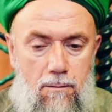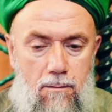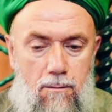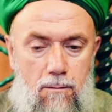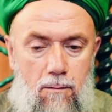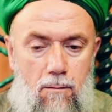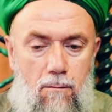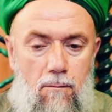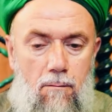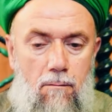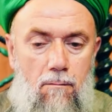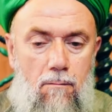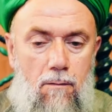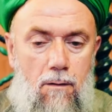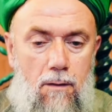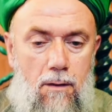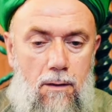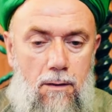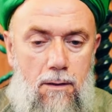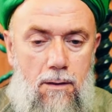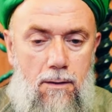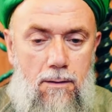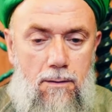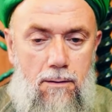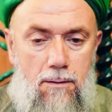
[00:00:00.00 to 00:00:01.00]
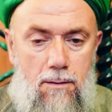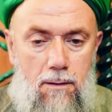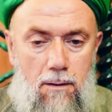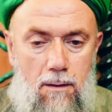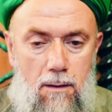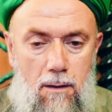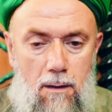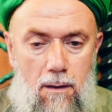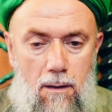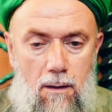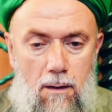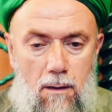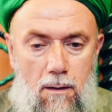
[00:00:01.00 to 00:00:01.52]
So it is,
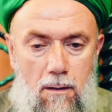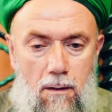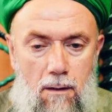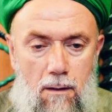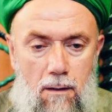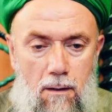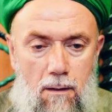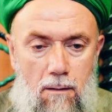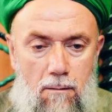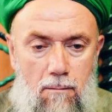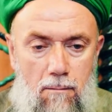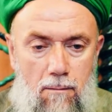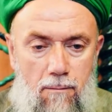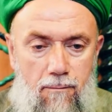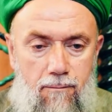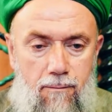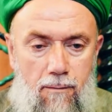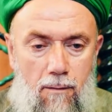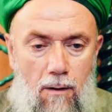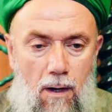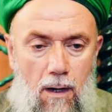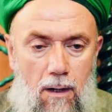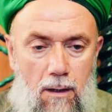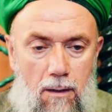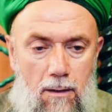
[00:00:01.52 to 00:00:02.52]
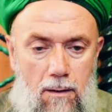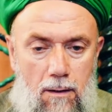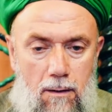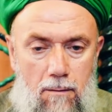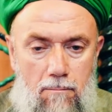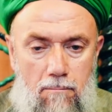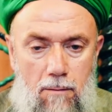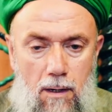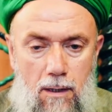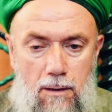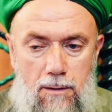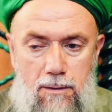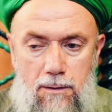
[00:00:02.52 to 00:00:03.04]
if you are
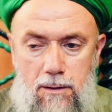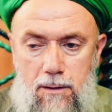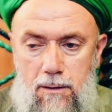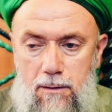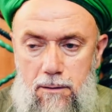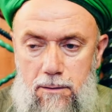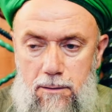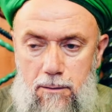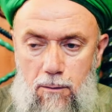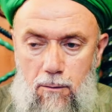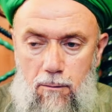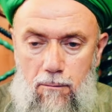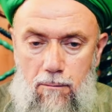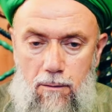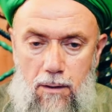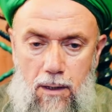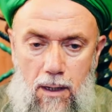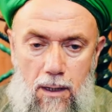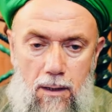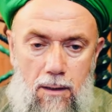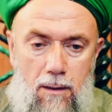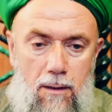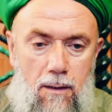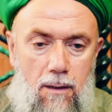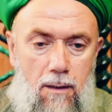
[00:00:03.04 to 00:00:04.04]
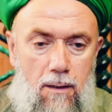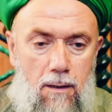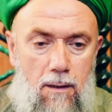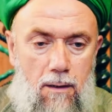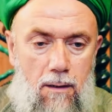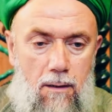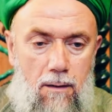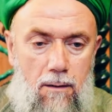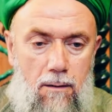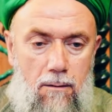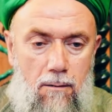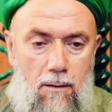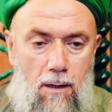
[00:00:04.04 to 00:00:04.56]
mercy, so we can
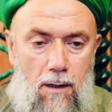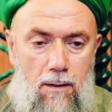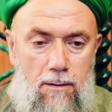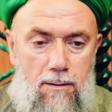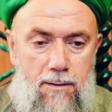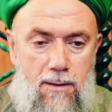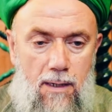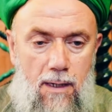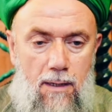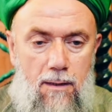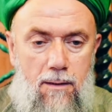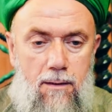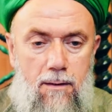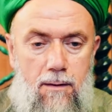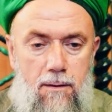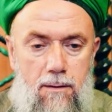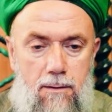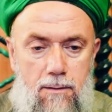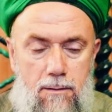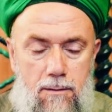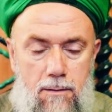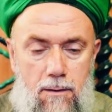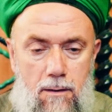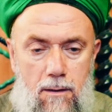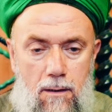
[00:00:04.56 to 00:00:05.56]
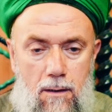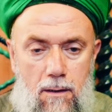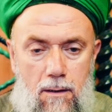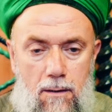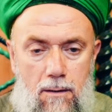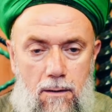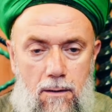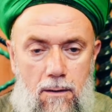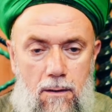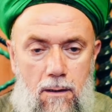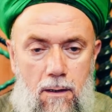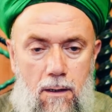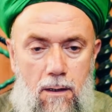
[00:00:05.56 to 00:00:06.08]
send this
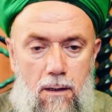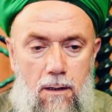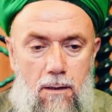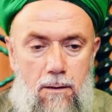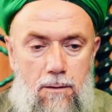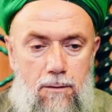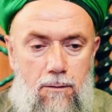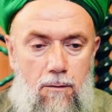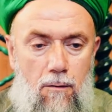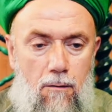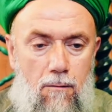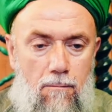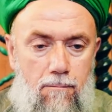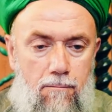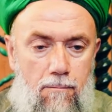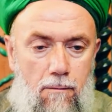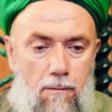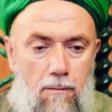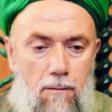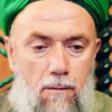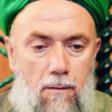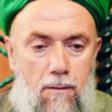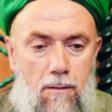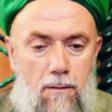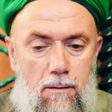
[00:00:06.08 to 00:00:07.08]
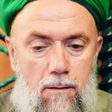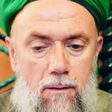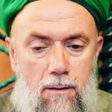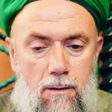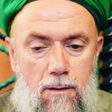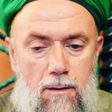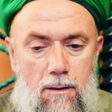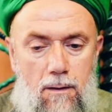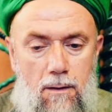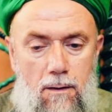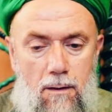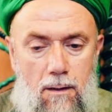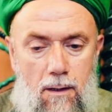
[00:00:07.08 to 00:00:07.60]
scorpion or
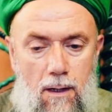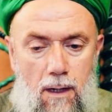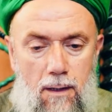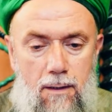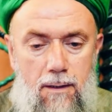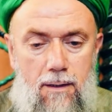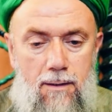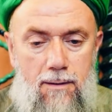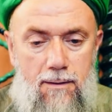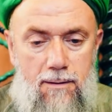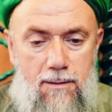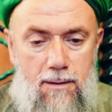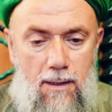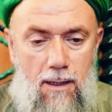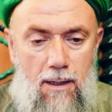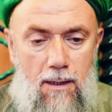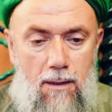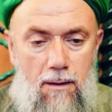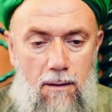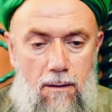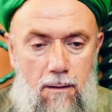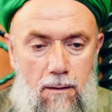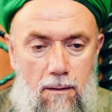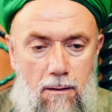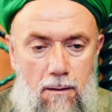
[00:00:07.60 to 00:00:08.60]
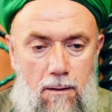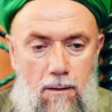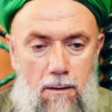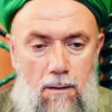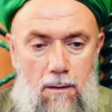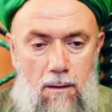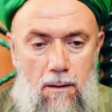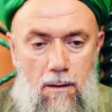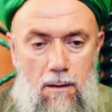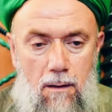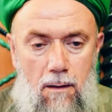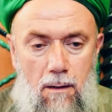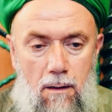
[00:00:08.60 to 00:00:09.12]
rattlesnake
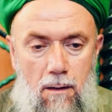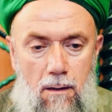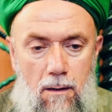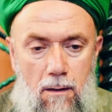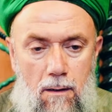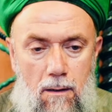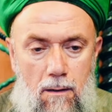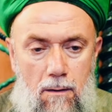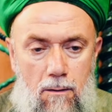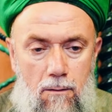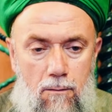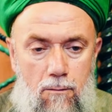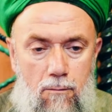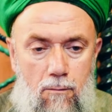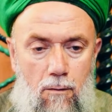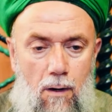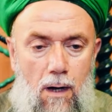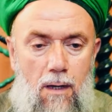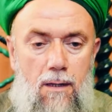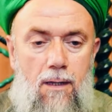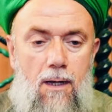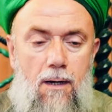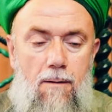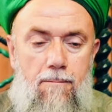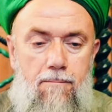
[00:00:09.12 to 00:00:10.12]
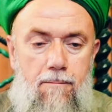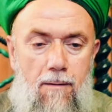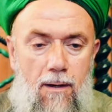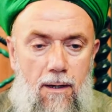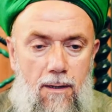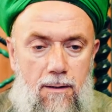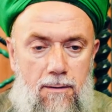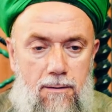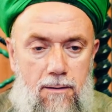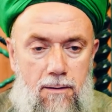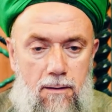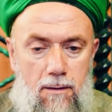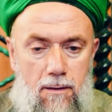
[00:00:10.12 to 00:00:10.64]
to other
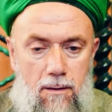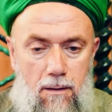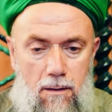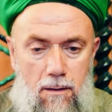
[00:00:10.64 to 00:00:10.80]
place.